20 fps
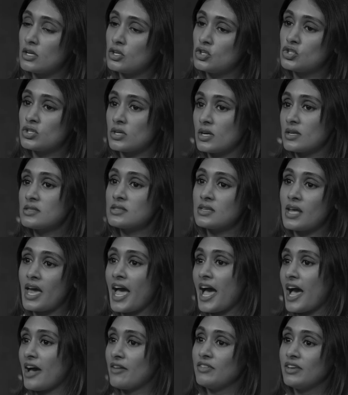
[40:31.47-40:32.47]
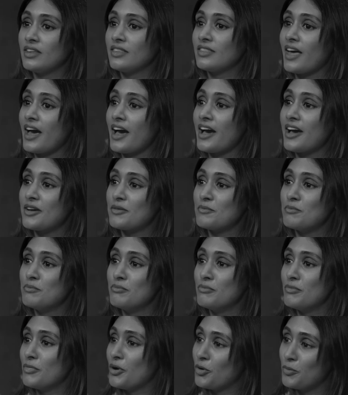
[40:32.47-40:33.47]
just having that
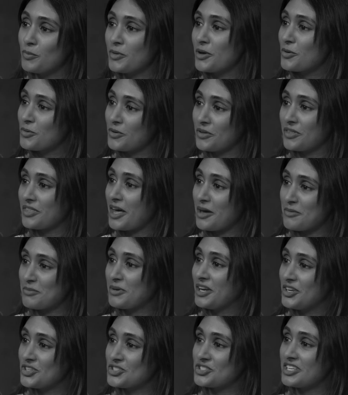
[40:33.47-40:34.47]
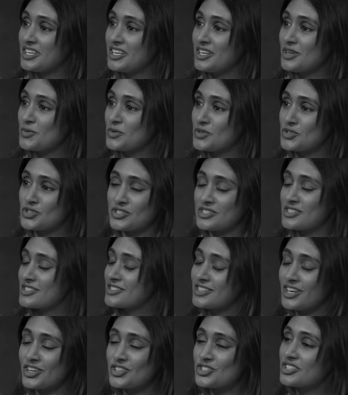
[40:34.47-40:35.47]
moment with that patient was
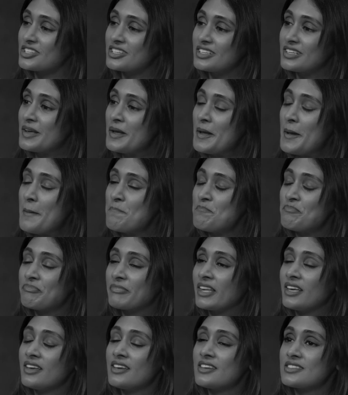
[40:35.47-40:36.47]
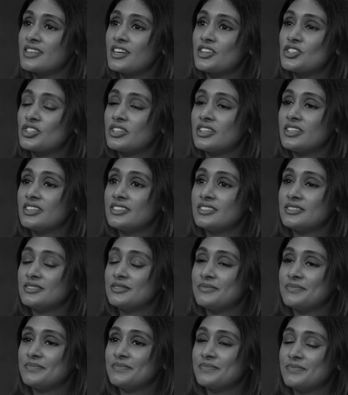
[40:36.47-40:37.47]
just such a
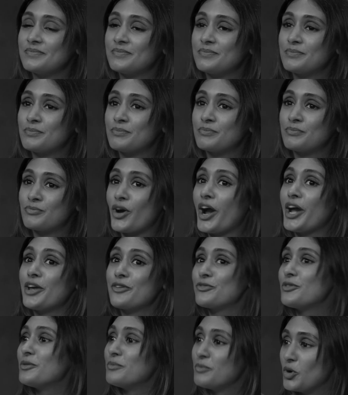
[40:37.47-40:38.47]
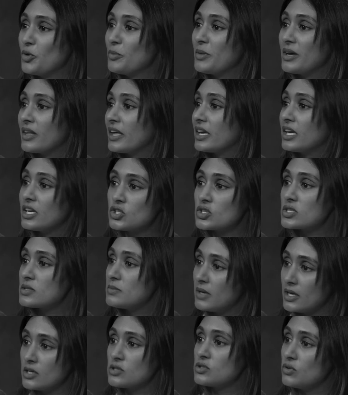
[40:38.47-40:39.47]
prideful moment. Like it just
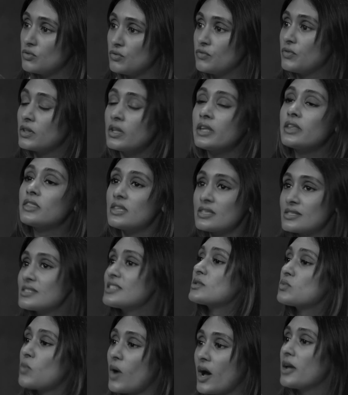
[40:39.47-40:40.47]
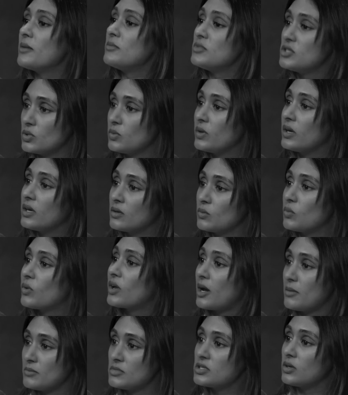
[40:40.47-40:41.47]
makes you like this is why I'm doing what
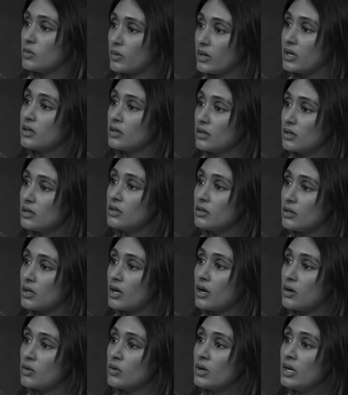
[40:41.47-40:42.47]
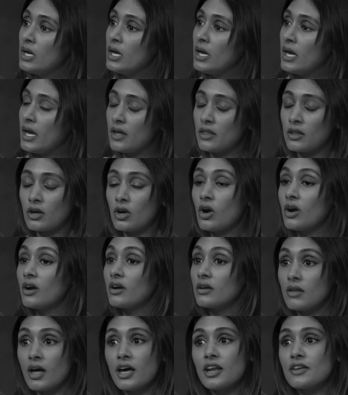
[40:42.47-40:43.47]
I'm doing. And there are
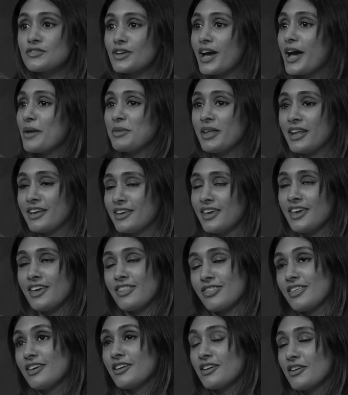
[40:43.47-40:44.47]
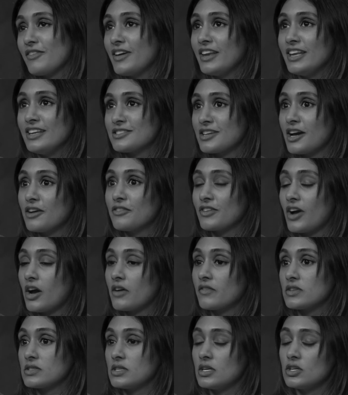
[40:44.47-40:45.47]
a lot of I mean, I can't think of any tough
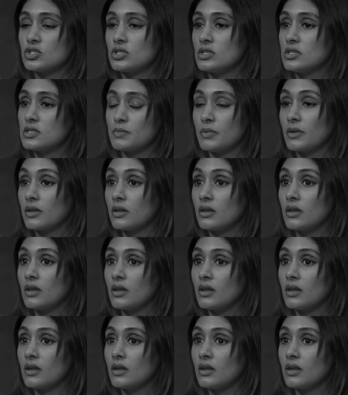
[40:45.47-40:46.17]
conversations, but